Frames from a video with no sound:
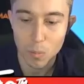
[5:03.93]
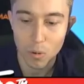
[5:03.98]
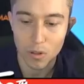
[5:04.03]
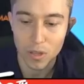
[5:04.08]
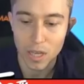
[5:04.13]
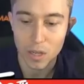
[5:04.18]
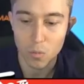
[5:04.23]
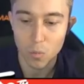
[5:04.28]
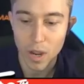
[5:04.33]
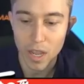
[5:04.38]
people
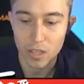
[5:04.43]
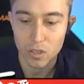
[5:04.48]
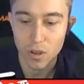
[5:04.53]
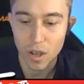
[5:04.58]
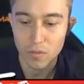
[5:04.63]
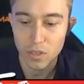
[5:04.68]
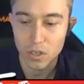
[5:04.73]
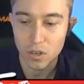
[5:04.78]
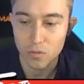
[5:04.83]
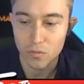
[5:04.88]
are like, wait,
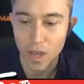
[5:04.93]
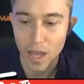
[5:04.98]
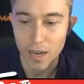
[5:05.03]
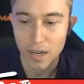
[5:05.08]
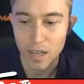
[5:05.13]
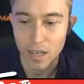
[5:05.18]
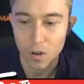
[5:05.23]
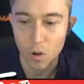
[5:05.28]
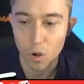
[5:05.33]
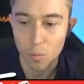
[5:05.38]
you have to
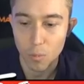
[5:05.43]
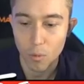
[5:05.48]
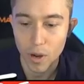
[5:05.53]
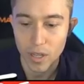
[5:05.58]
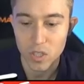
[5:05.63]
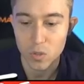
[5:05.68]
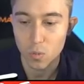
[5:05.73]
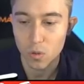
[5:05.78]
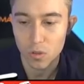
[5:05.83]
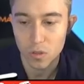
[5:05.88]
defend at all
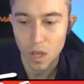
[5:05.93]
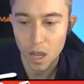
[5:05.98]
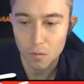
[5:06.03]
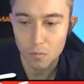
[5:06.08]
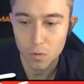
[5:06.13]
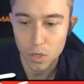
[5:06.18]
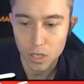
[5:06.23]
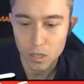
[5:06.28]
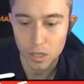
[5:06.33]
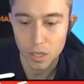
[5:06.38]
points. Well,
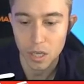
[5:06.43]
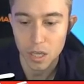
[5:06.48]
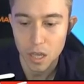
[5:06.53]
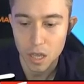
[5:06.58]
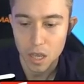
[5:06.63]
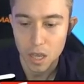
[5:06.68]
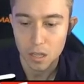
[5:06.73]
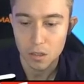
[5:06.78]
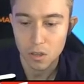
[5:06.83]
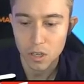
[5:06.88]
not really.
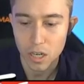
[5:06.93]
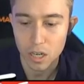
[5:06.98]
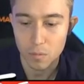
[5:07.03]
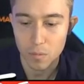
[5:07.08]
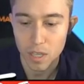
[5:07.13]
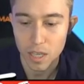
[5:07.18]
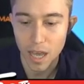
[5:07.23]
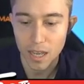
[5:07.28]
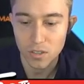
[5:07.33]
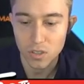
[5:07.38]
Look at
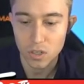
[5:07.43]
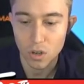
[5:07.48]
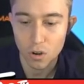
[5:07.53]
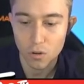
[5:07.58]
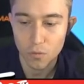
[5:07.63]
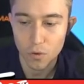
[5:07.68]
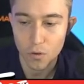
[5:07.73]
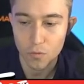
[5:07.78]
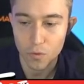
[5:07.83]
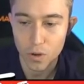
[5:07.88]
him. He has to
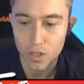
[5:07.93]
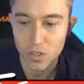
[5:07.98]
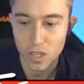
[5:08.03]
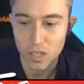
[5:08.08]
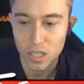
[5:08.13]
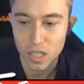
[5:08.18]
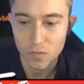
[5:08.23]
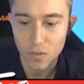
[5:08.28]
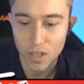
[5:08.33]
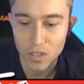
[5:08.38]
go in for a freeze
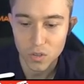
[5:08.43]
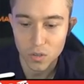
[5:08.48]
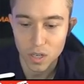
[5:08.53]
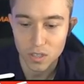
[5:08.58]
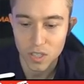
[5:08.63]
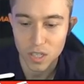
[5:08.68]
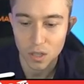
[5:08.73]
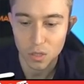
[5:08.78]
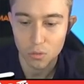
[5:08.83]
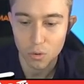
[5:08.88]
on defense so he
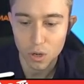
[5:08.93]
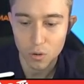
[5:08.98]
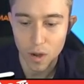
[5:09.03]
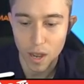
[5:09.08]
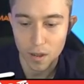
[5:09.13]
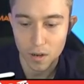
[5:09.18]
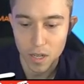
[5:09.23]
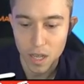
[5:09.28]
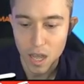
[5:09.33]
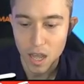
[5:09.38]
doesn't get three
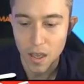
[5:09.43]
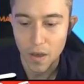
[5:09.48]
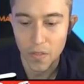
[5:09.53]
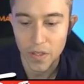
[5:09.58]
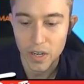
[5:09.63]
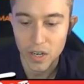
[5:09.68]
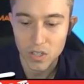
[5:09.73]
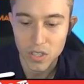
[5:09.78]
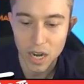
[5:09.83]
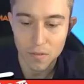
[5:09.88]
crown.
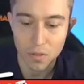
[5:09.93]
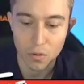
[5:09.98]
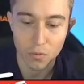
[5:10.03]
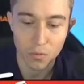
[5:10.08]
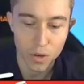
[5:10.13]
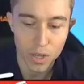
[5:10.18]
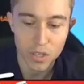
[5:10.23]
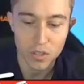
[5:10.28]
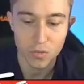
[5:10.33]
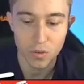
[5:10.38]
And then he doesn't have the
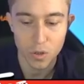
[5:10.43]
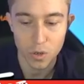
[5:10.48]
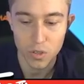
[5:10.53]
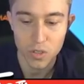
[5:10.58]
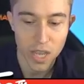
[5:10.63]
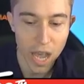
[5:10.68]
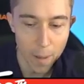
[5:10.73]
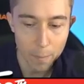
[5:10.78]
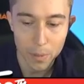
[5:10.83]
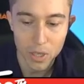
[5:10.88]
freeze for their
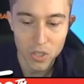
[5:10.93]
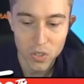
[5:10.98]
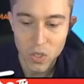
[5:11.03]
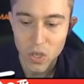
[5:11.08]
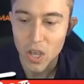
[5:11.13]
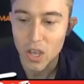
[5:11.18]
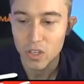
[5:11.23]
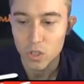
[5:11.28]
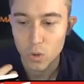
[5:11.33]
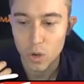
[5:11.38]
zappies, so
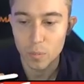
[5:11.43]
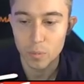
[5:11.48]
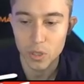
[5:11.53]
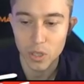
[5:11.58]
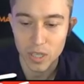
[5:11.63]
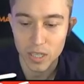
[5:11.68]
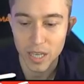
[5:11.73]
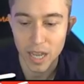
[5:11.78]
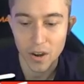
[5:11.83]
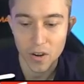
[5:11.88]
we're able
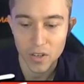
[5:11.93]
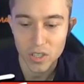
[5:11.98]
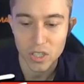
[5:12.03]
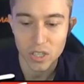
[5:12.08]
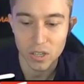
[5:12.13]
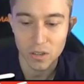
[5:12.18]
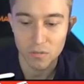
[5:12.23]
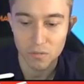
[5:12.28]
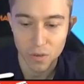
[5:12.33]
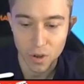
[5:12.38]
to
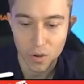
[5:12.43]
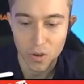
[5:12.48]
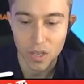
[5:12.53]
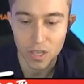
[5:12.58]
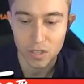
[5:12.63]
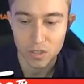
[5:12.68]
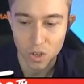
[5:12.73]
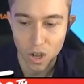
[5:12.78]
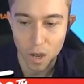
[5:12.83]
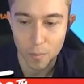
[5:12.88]
guarantee a very
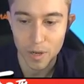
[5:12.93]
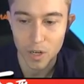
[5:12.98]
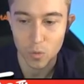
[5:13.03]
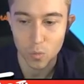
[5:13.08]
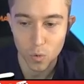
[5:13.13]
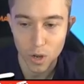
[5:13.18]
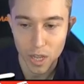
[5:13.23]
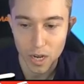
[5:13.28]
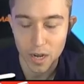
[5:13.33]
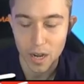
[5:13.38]
dominant
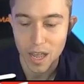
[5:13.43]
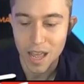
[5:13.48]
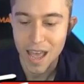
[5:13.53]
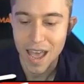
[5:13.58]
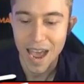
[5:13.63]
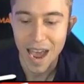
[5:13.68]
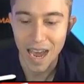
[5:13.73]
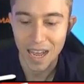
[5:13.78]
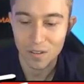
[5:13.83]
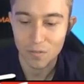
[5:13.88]
win.
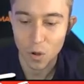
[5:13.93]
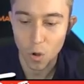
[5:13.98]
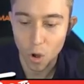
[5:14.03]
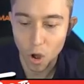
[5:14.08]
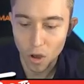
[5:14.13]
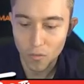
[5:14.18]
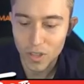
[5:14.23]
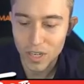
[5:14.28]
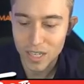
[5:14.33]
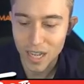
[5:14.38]
Out of
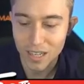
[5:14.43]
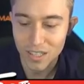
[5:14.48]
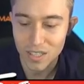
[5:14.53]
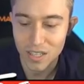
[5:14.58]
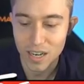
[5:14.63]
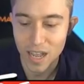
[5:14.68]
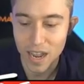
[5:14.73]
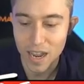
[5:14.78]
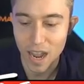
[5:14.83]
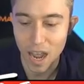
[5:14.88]
all the decks
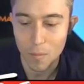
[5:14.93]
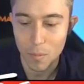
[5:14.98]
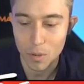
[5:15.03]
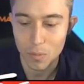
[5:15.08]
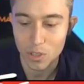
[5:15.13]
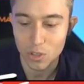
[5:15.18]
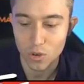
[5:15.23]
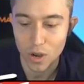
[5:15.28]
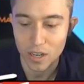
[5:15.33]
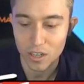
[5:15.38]
today, I'm
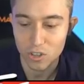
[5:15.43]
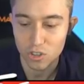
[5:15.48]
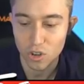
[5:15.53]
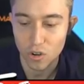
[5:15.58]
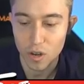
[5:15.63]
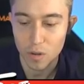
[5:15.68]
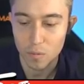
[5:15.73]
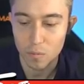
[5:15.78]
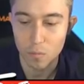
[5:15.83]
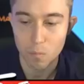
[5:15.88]
going to be trying to
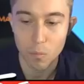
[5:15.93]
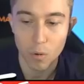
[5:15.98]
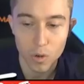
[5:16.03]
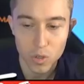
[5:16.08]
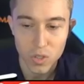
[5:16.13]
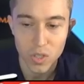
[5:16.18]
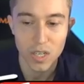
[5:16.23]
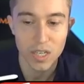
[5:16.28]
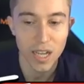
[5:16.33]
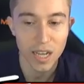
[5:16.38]
show in
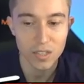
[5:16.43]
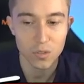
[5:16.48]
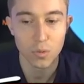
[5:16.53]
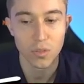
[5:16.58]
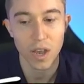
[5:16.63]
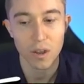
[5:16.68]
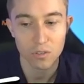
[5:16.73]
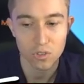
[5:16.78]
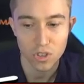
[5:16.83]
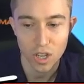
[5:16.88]
most of the decks
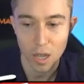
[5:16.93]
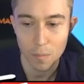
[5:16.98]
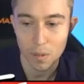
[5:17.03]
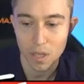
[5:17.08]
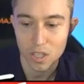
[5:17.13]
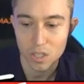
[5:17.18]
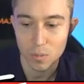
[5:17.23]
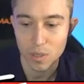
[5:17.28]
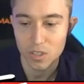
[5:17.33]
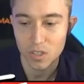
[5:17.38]
without
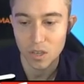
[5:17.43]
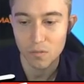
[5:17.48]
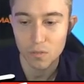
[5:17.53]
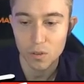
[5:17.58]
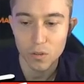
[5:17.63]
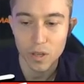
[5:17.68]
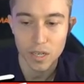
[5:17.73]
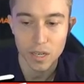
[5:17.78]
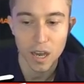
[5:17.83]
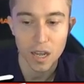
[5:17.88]
champions because I
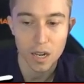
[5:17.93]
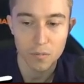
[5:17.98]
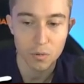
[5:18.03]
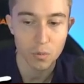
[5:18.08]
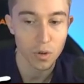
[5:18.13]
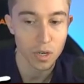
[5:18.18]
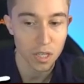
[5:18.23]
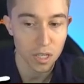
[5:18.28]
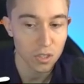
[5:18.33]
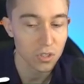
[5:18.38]
feel like not
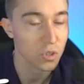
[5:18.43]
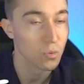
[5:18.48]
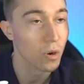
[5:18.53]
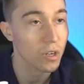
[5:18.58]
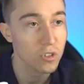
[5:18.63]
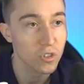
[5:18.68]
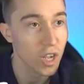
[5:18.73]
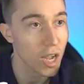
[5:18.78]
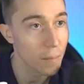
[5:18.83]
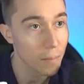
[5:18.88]
everyone needs to
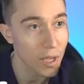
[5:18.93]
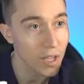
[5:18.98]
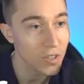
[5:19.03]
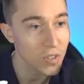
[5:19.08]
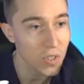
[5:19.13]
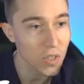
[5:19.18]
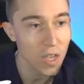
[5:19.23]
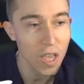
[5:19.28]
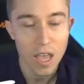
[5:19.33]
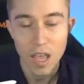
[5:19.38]
run
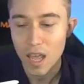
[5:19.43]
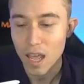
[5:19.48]
champions.